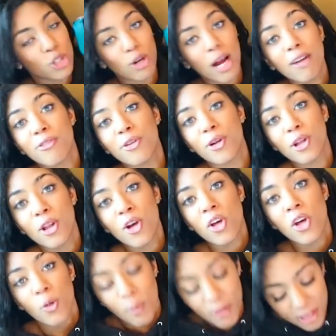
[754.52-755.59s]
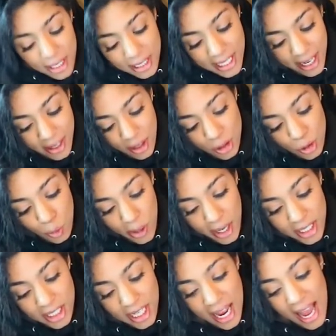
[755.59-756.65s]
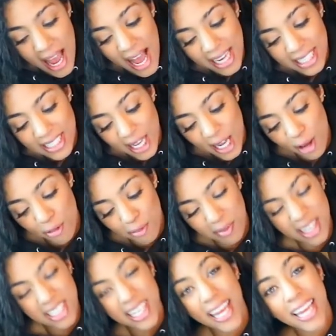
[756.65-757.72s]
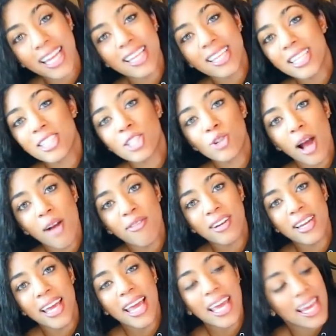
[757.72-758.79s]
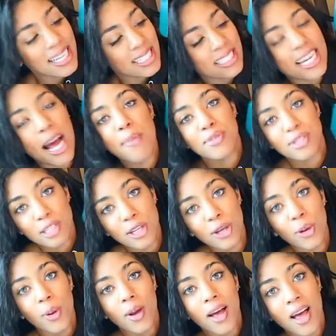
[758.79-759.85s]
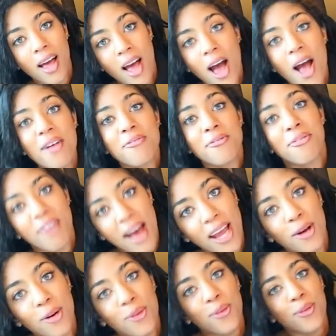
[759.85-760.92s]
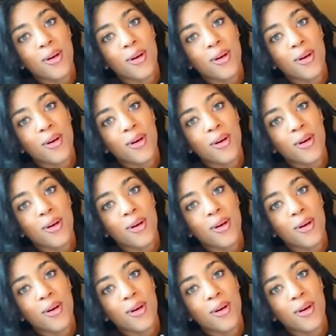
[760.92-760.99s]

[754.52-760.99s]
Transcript: travel with the Nintendo Switch and if me taking this travelling is an absolute fail.